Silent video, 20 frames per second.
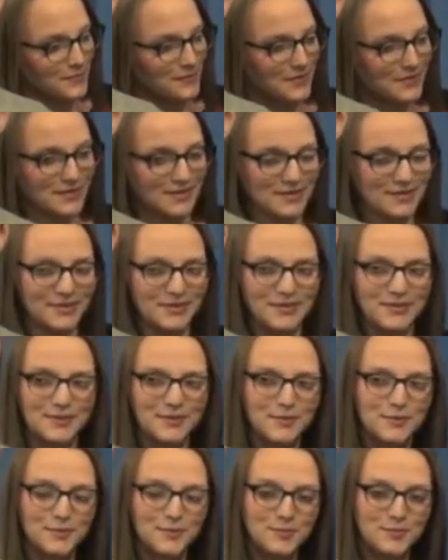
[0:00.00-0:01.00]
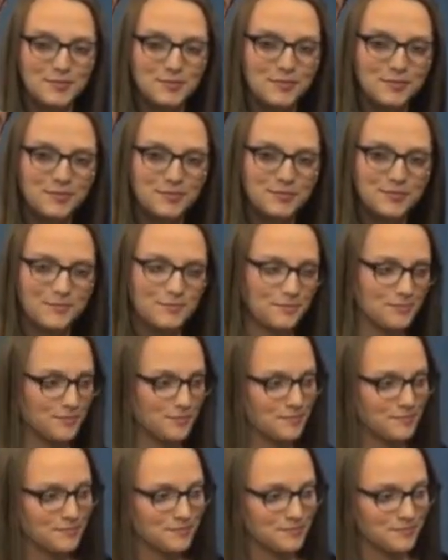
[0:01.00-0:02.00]

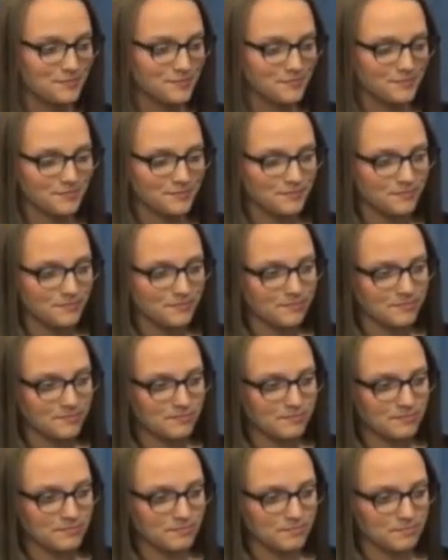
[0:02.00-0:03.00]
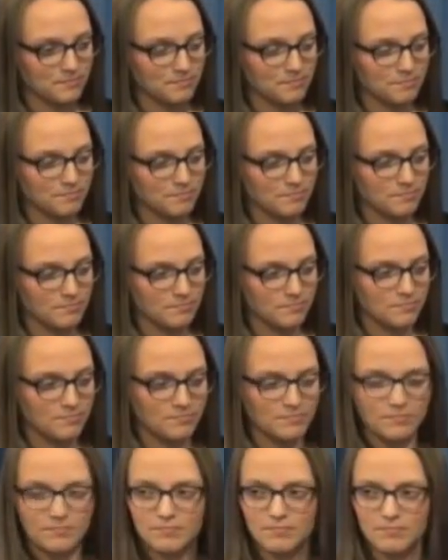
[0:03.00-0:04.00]

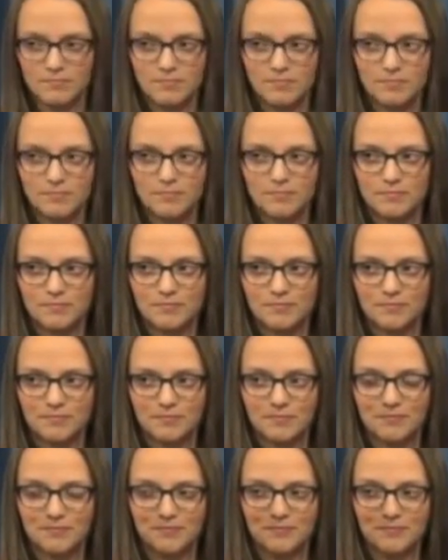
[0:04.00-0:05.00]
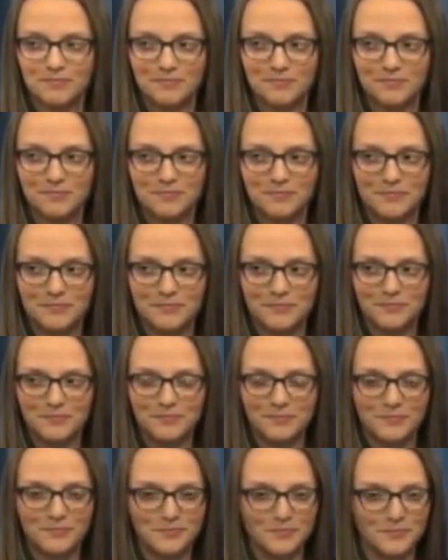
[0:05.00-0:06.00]

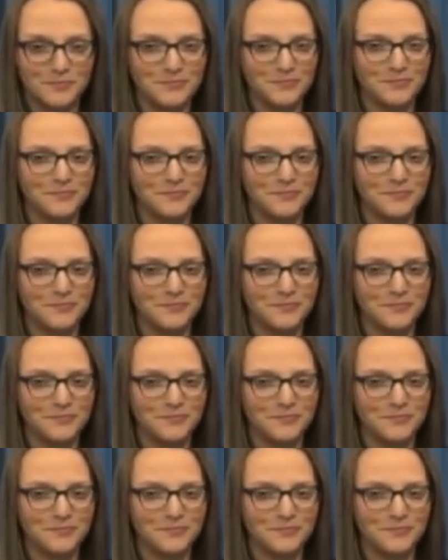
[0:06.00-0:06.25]
This person isn't speaking.